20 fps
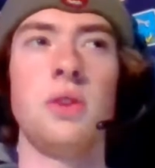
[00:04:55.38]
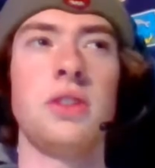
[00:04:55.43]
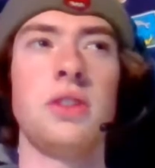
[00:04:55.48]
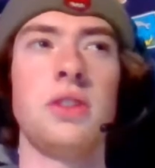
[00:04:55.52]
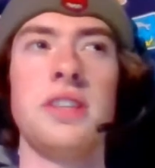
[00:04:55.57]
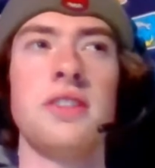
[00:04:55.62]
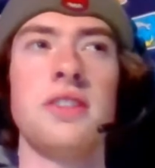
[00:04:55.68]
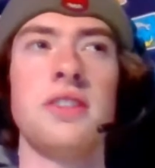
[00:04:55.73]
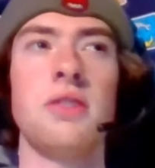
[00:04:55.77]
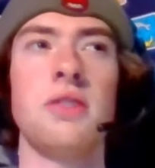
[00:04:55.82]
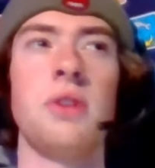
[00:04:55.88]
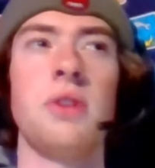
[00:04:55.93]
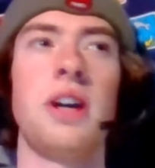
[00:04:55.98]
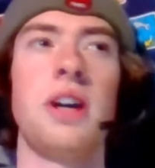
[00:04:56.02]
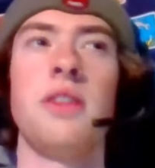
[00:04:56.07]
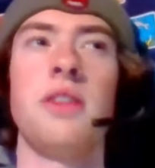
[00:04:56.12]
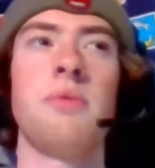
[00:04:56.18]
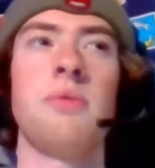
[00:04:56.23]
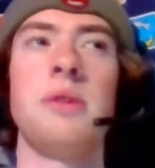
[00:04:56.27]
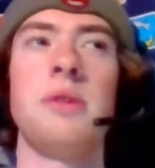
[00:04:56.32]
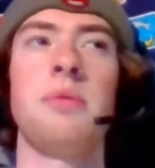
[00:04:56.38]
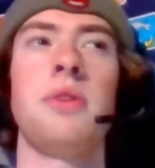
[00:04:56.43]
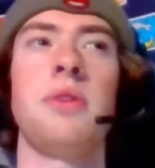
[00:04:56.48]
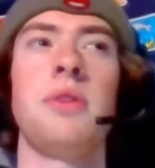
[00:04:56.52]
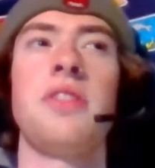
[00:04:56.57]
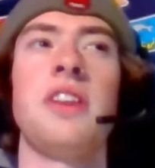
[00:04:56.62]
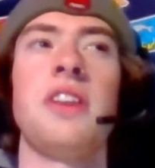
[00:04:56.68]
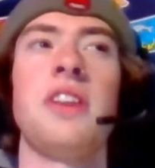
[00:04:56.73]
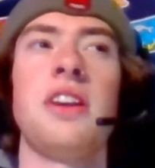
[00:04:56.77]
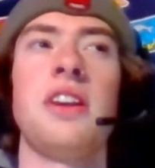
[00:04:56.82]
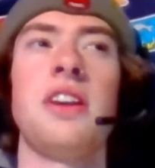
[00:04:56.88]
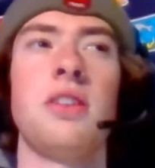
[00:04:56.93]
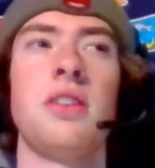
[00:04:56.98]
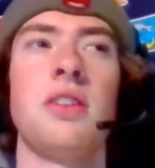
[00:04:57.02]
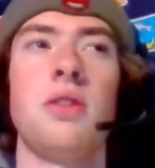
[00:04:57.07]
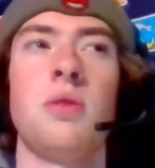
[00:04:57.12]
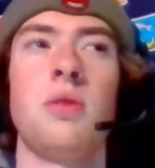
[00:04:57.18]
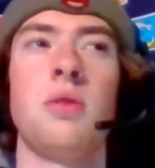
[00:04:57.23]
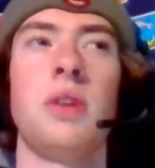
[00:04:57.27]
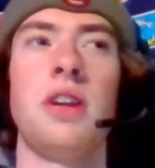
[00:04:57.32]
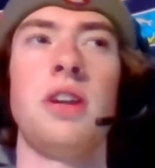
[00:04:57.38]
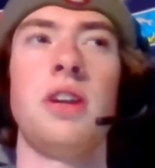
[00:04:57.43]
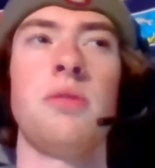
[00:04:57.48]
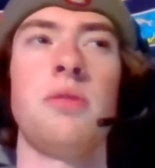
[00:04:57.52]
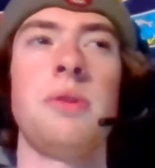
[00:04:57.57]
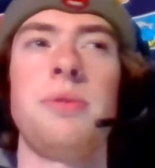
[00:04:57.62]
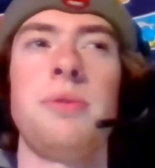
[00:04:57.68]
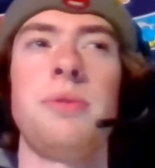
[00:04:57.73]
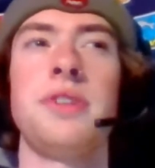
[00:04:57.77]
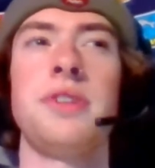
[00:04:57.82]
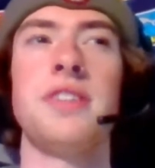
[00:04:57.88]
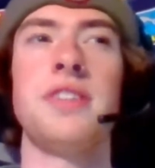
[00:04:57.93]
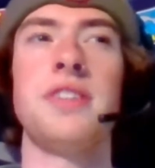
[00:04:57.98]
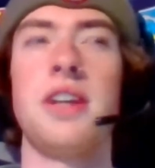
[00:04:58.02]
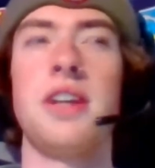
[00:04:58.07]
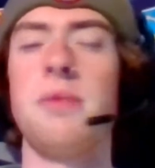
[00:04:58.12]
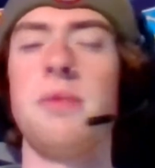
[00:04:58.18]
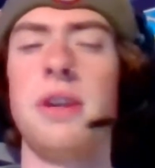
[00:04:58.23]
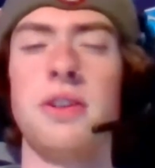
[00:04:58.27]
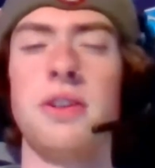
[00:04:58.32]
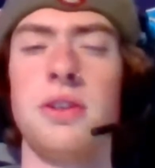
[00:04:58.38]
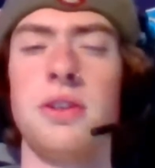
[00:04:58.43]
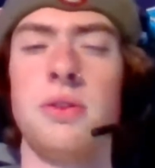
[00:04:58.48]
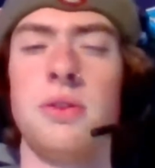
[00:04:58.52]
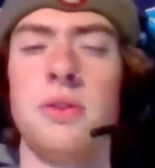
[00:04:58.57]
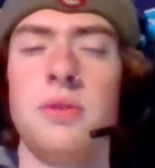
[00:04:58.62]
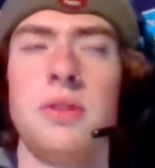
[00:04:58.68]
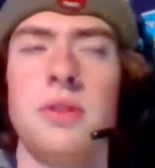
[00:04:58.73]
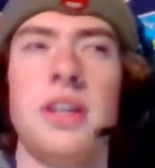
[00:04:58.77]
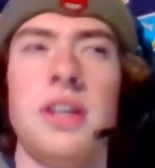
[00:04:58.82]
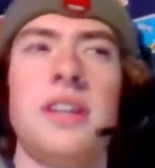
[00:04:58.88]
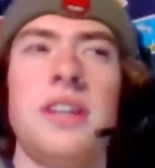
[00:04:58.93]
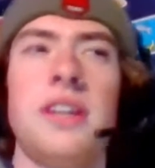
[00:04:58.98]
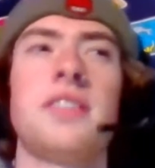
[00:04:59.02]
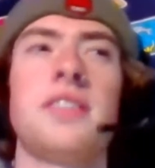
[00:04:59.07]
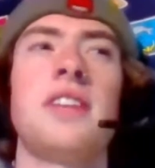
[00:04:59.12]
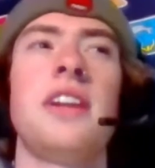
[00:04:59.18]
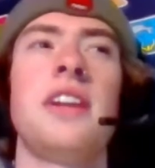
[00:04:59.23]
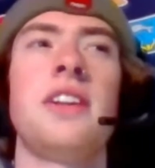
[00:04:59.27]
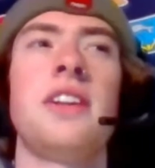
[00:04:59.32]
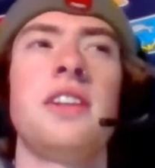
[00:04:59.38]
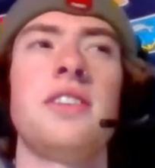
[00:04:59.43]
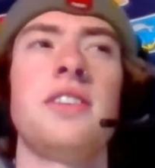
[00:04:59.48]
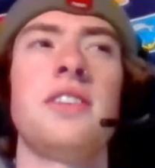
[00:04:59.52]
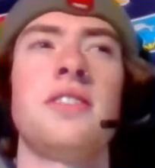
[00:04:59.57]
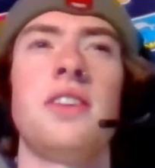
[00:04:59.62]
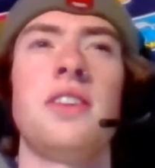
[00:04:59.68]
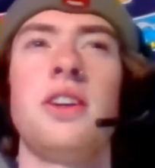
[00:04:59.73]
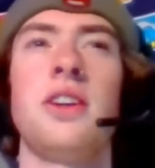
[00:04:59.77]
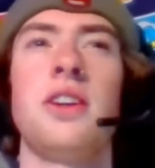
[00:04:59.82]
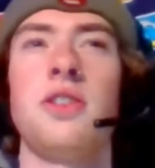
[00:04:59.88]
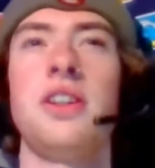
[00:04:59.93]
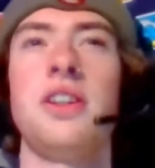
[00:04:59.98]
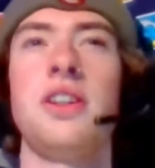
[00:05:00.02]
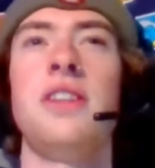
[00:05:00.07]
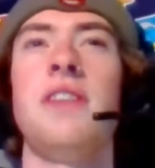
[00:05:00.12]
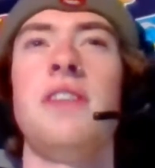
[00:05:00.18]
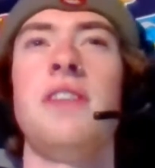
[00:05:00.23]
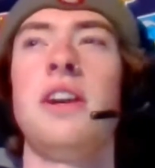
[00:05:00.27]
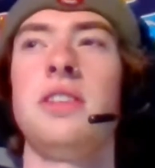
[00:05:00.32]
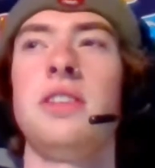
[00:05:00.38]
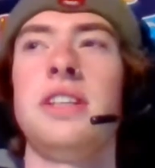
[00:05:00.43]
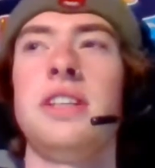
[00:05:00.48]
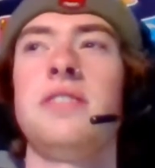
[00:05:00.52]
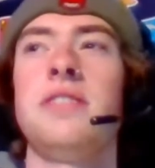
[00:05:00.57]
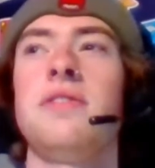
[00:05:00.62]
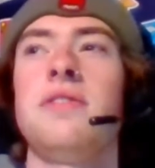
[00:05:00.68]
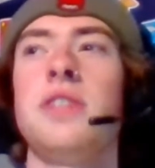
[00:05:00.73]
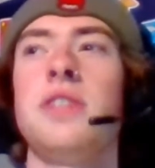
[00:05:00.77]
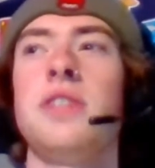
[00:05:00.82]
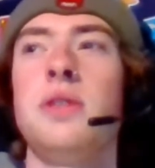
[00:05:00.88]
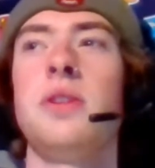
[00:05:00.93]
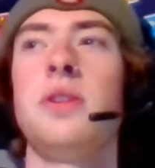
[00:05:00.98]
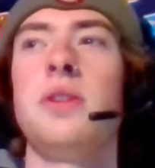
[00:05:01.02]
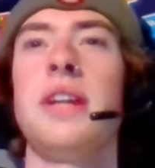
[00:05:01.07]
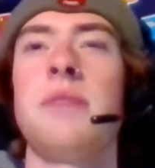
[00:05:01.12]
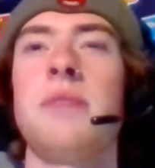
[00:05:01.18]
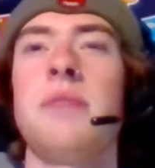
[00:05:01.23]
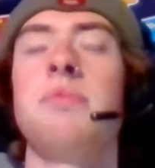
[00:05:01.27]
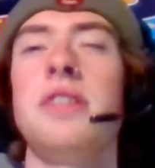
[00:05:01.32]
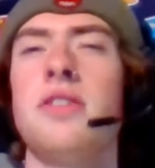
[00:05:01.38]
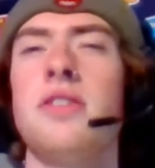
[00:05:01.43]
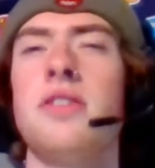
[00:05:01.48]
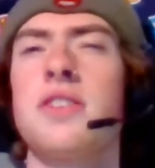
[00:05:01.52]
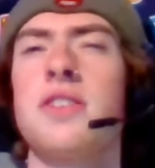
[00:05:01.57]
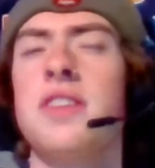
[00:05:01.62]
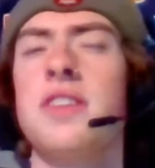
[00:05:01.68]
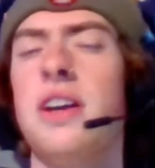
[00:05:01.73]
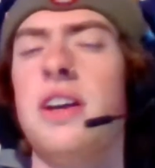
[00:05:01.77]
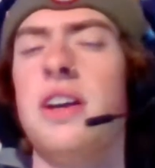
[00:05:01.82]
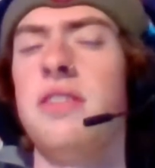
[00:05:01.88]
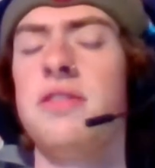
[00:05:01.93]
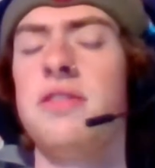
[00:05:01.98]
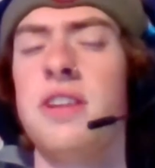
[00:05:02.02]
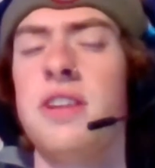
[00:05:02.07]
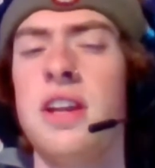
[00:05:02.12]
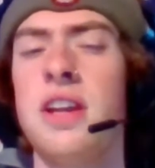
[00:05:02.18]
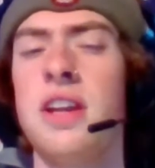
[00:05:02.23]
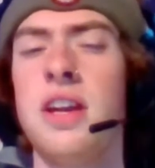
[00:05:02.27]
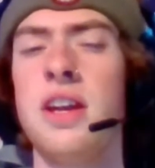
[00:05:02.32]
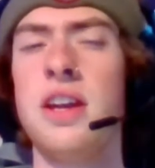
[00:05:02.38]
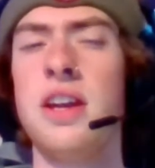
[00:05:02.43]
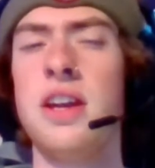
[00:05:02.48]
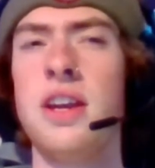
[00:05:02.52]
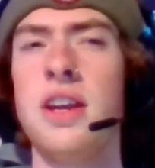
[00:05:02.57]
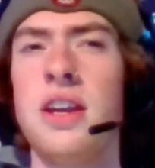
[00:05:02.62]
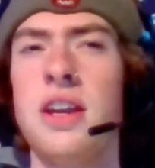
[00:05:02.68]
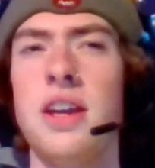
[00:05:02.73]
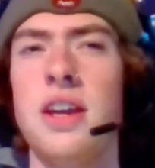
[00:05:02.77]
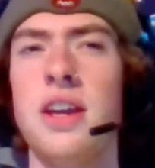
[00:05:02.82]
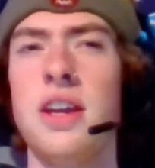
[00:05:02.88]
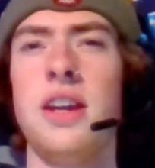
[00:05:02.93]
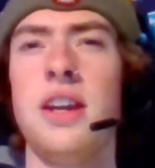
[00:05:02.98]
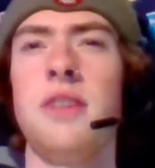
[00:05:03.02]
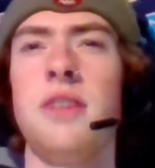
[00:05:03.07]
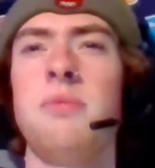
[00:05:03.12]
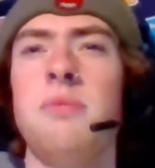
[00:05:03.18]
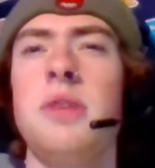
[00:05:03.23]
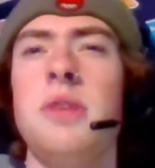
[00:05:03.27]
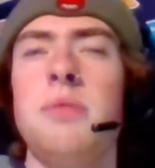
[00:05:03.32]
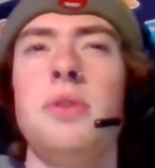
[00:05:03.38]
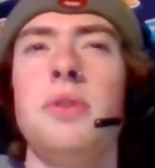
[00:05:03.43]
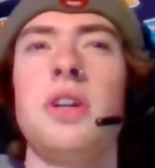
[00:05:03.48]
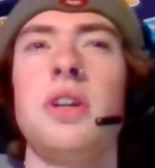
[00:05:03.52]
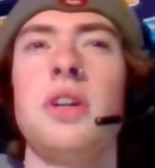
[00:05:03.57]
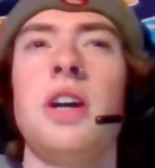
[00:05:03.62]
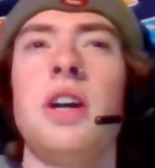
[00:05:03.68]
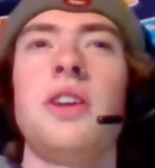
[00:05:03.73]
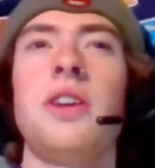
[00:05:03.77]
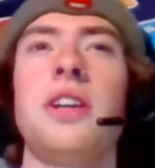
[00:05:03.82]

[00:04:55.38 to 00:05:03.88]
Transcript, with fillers: Don't listen to what other people think or what other people say about you. Like, skating is a creative outlet for you to, like, be yourself. And people